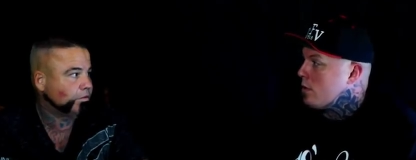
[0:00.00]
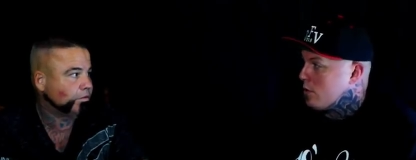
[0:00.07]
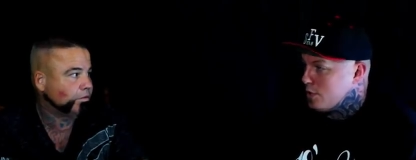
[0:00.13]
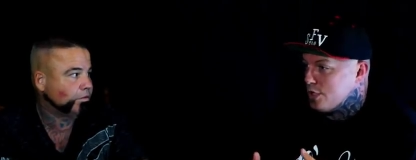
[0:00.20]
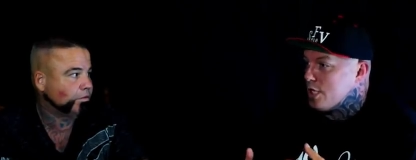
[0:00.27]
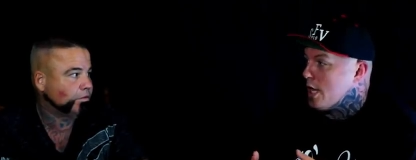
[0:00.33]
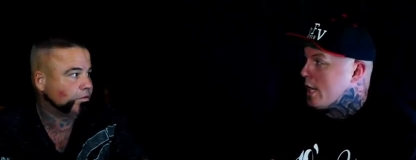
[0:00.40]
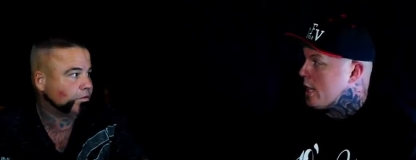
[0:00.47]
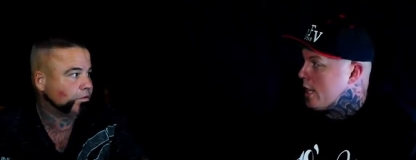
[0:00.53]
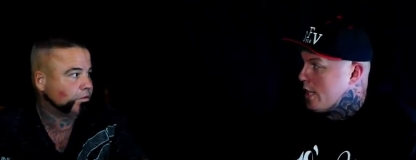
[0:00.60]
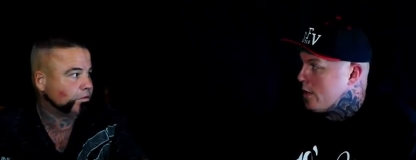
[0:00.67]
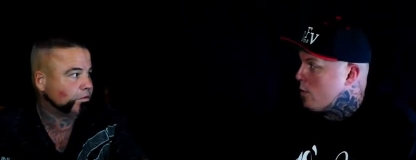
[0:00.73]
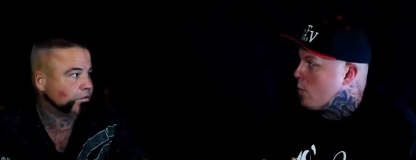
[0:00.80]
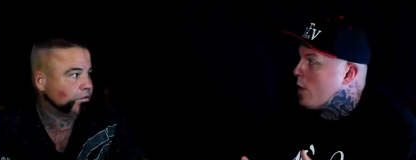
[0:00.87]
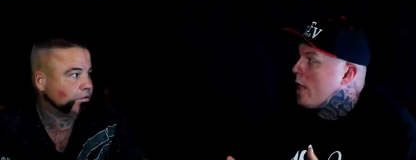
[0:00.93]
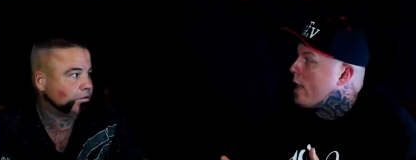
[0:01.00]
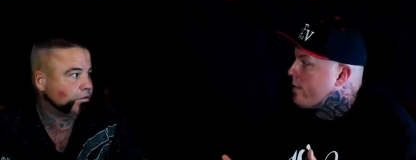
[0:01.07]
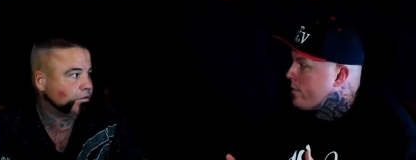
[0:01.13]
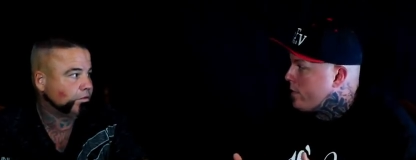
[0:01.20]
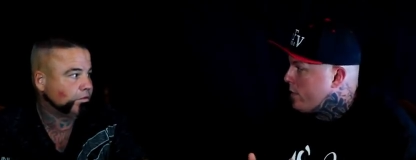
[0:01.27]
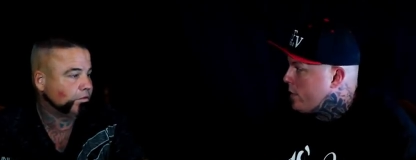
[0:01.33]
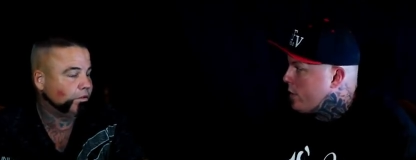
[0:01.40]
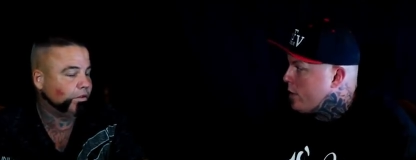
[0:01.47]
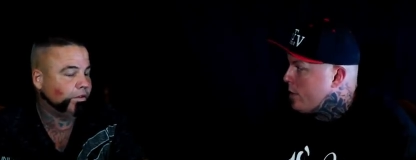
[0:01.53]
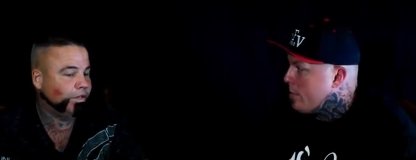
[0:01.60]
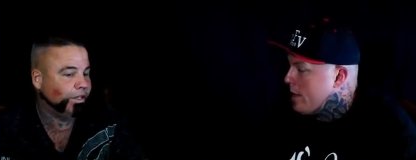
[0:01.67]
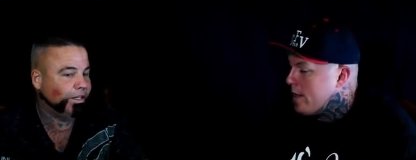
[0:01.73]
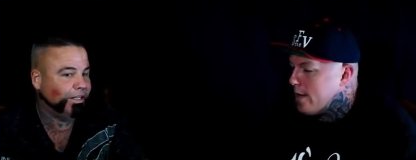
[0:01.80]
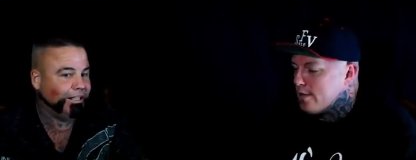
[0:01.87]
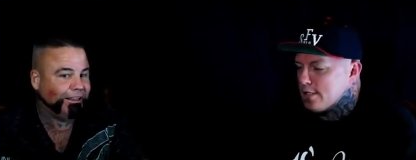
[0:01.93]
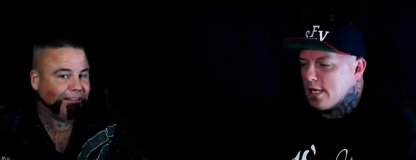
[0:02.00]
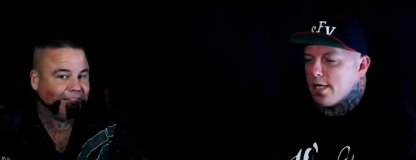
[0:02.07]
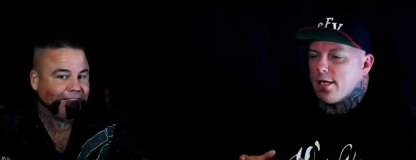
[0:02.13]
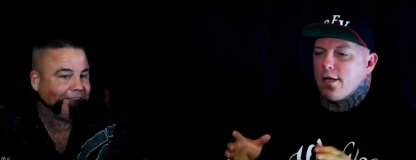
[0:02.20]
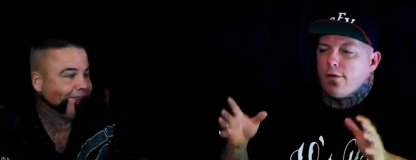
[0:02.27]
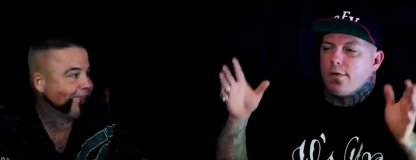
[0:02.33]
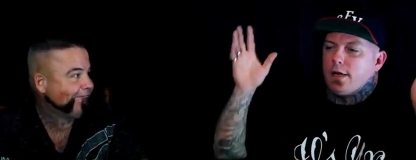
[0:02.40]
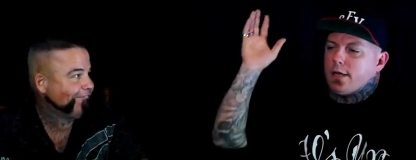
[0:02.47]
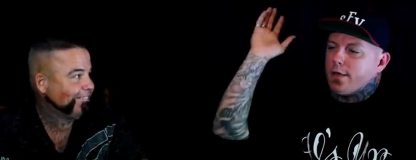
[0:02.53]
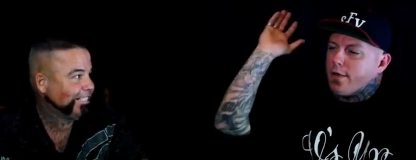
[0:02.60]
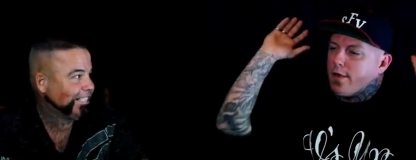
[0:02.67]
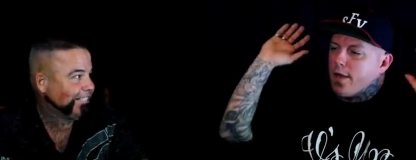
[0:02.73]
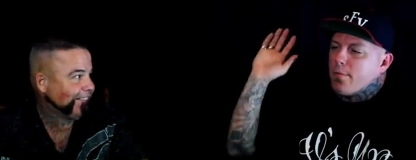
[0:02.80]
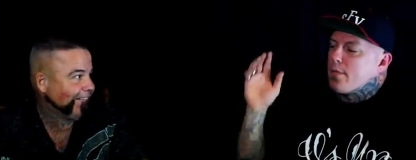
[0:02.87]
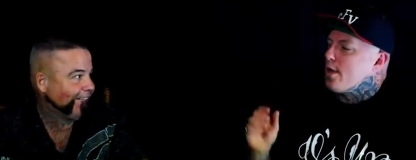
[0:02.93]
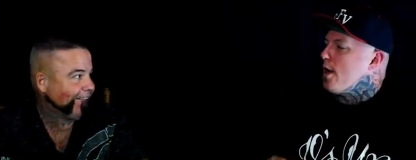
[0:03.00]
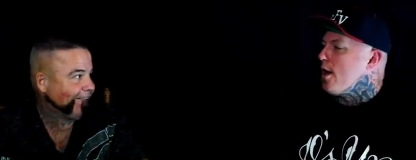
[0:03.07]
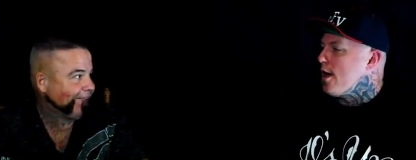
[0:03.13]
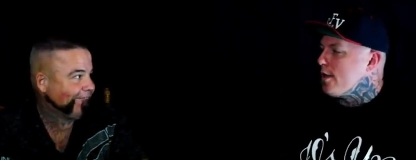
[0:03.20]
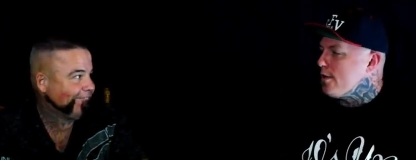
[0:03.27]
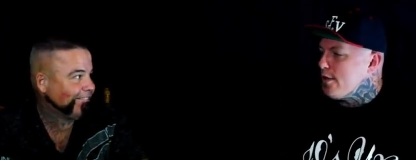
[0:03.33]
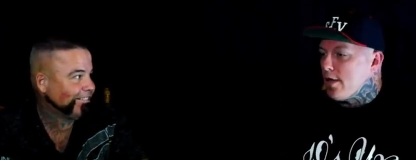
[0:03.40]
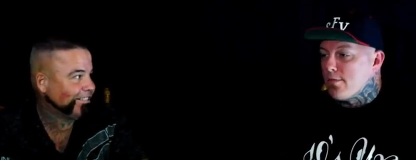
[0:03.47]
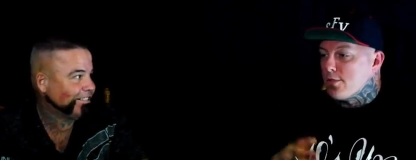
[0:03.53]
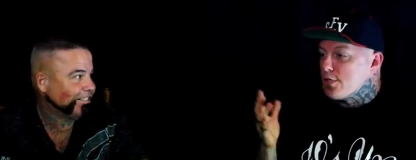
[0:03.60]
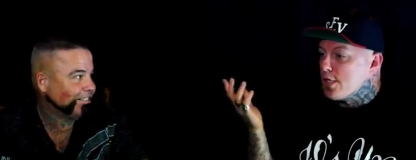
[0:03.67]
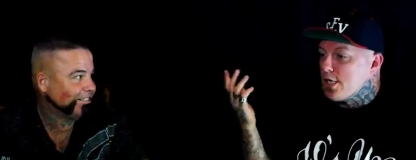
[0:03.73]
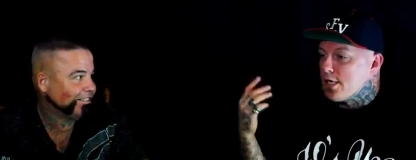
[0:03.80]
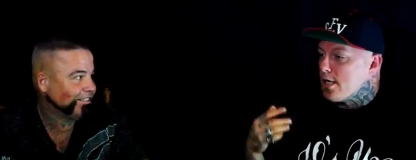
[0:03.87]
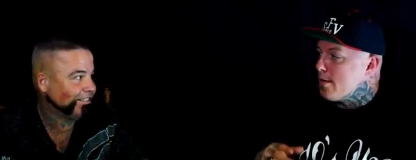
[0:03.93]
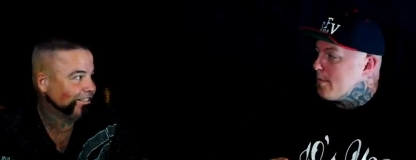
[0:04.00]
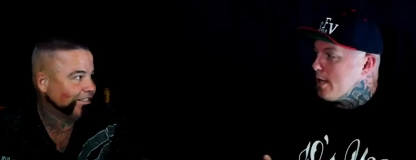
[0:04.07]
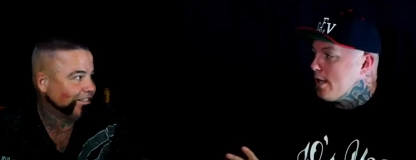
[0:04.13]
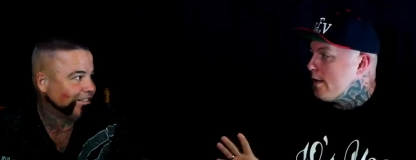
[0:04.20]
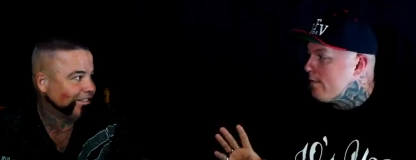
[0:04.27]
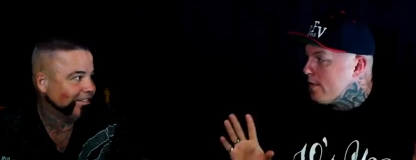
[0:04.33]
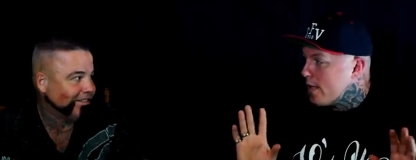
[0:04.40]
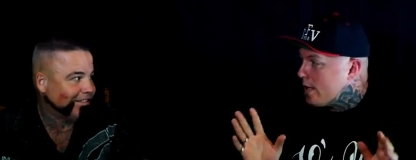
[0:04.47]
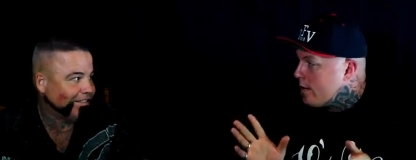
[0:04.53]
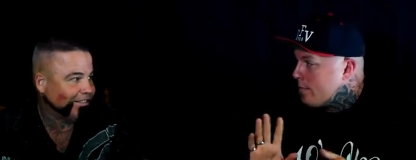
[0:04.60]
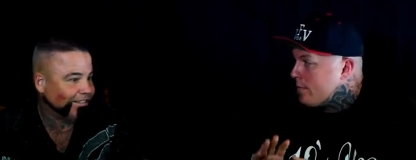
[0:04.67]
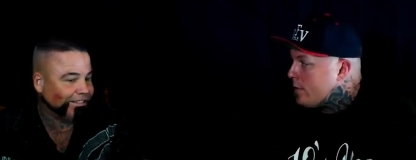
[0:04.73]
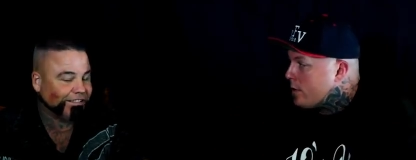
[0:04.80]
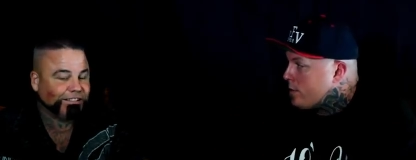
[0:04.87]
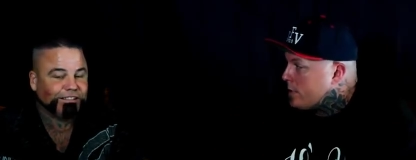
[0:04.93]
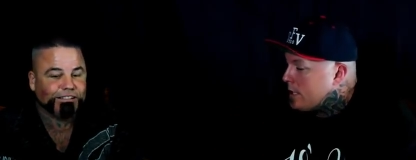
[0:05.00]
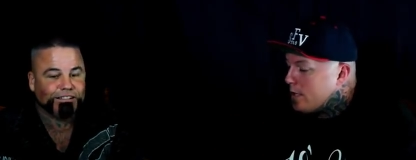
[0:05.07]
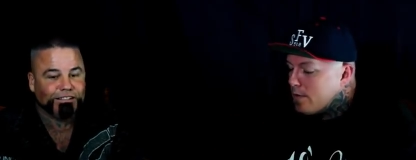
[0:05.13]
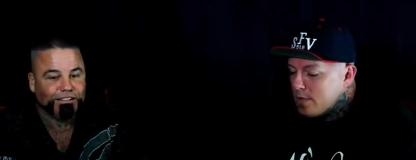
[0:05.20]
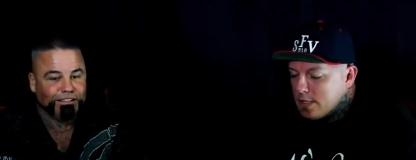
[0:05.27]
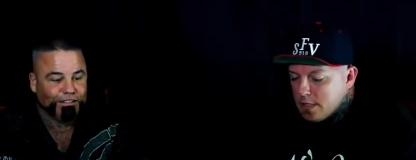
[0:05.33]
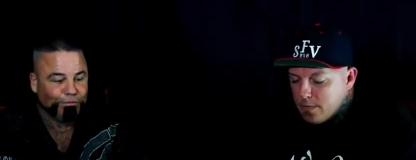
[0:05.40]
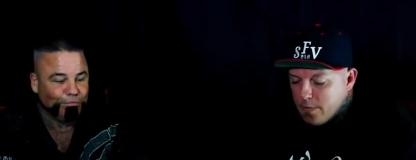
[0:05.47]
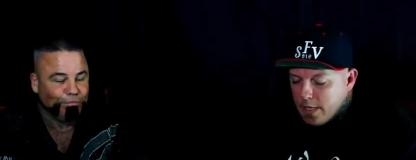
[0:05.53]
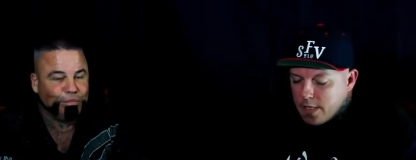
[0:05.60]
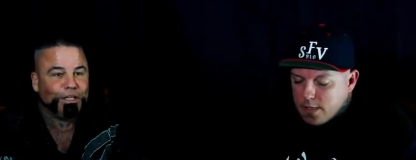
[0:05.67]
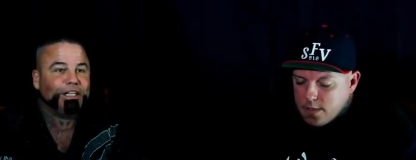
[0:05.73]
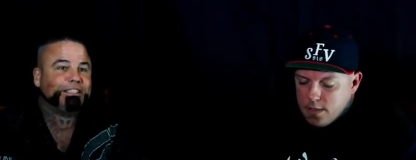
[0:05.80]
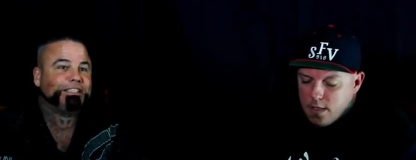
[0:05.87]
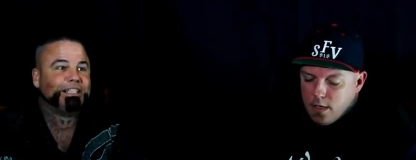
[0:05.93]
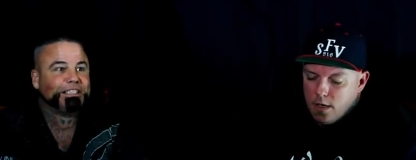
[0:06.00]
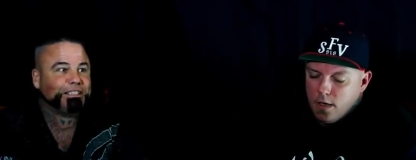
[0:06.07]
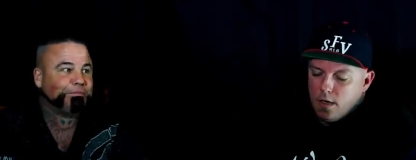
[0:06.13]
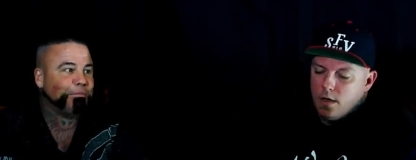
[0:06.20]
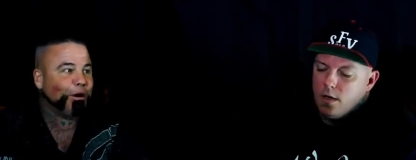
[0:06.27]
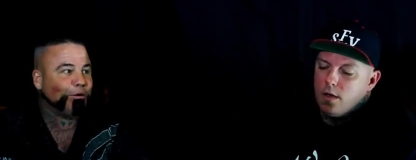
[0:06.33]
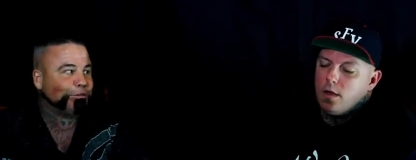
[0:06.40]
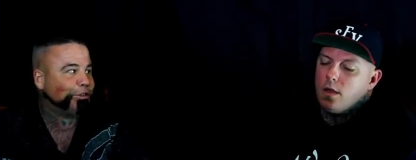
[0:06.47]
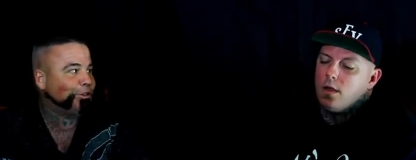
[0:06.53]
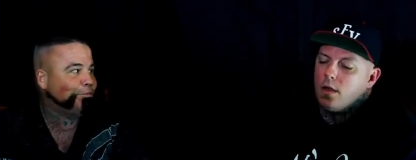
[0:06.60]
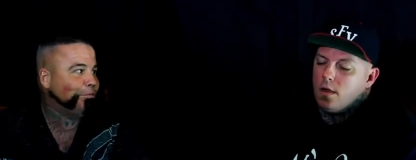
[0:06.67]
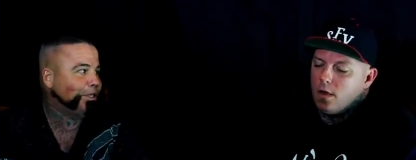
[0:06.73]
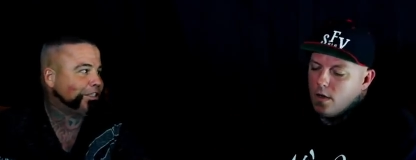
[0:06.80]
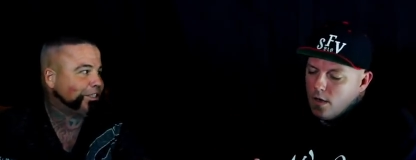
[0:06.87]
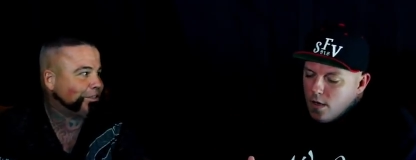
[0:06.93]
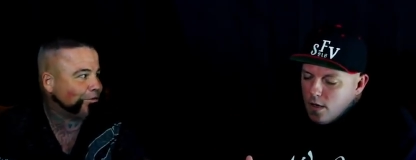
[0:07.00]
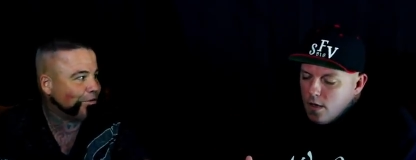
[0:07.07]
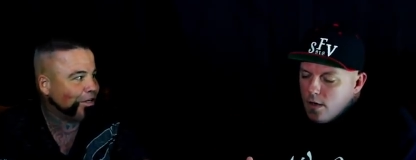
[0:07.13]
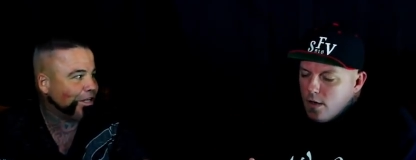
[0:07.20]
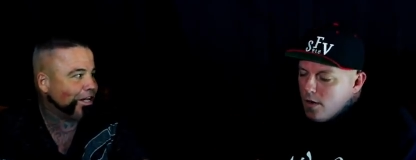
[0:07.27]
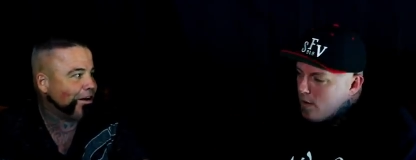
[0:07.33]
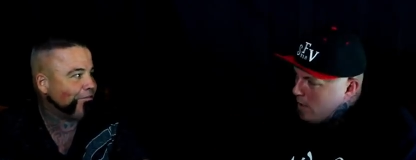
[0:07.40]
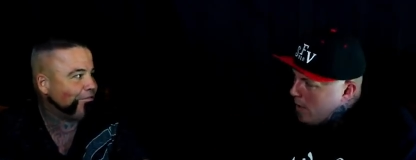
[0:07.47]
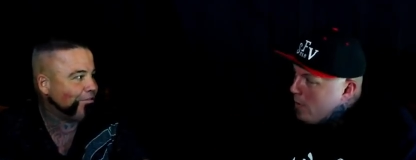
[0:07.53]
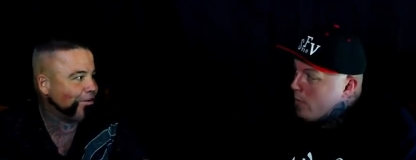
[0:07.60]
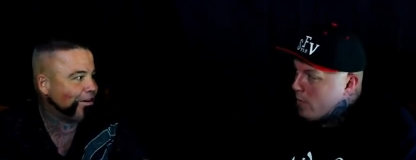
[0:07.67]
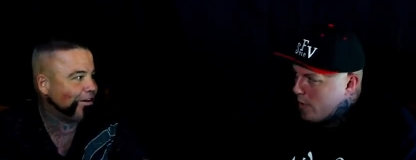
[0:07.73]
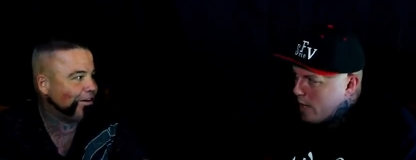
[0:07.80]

Speaker 1: or a stun gun, whatever. You know what I mean? I was like, you know what, dude, I'm caught, dude, I'm drunk, I'm not even gonna you know deal with this mess. Plus,
Speaker 2: I smoked too much to run that far.